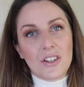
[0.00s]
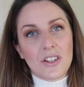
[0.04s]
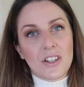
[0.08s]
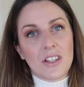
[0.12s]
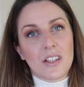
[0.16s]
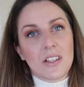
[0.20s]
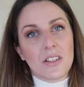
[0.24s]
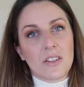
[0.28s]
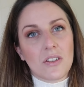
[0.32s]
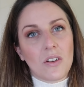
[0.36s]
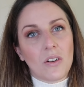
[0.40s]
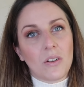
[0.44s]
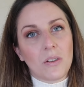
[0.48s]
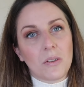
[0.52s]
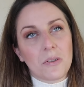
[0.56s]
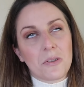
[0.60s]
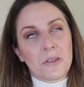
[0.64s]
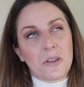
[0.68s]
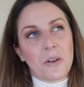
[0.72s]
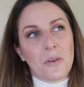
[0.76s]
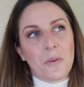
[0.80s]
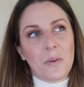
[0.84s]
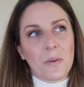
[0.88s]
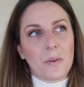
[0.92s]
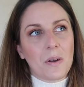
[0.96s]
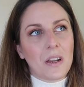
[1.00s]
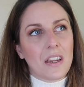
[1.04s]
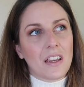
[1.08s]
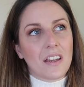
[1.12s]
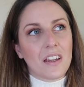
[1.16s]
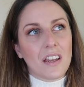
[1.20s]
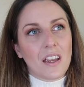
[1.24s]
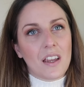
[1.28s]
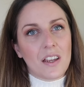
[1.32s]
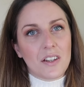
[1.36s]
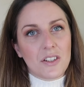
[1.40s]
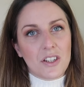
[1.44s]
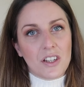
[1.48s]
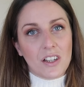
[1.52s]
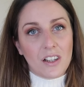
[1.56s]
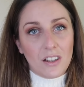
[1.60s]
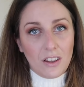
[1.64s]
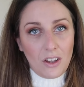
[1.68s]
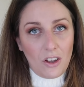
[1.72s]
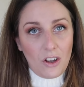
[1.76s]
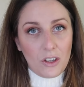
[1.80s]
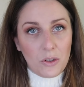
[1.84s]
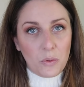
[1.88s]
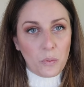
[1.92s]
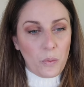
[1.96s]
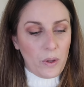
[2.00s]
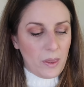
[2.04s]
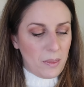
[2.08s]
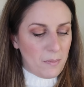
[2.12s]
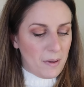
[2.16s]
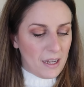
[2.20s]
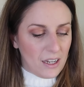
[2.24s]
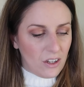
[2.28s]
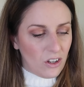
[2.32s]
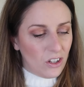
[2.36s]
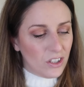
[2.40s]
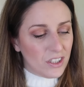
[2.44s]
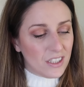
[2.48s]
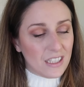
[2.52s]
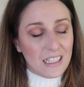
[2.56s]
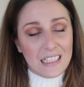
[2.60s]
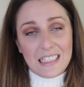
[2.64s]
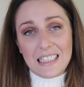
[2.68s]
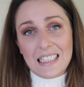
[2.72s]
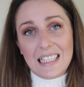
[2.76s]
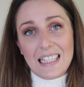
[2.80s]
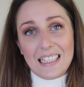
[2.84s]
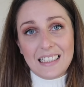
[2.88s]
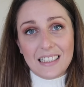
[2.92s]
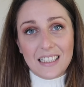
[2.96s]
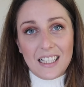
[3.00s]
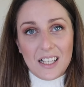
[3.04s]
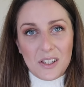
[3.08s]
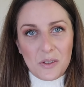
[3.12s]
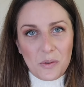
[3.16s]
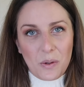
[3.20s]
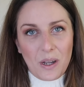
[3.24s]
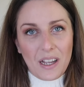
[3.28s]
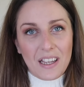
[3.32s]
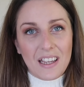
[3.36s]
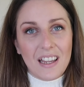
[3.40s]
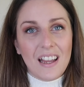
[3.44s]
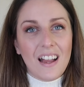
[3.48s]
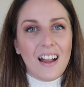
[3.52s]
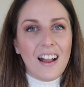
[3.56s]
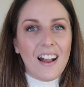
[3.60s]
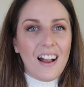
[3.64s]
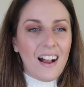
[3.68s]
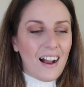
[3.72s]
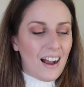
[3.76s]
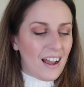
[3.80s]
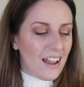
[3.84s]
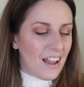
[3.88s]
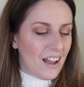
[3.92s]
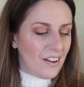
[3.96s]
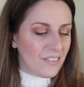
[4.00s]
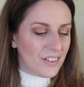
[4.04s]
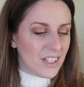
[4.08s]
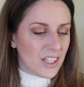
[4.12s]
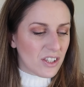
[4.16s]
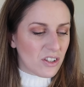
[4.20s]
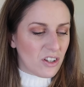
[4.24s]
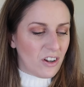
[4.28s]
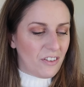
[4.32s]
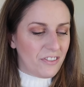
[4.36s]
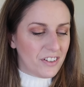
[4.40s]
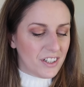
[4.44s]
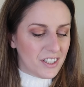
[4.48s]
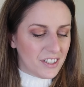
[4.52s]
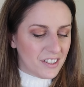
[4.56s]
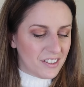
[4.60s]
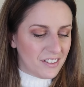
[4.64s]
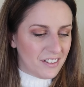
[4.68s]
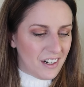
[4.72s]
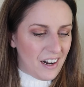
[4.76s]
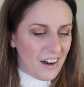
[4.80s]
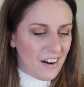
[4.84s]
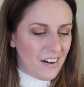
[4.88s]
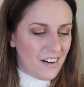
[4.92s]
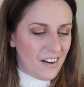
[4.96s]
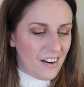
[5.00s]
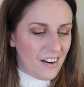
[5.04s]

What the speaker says: She is also engaging a lot with my content, and that's why I have discovered her.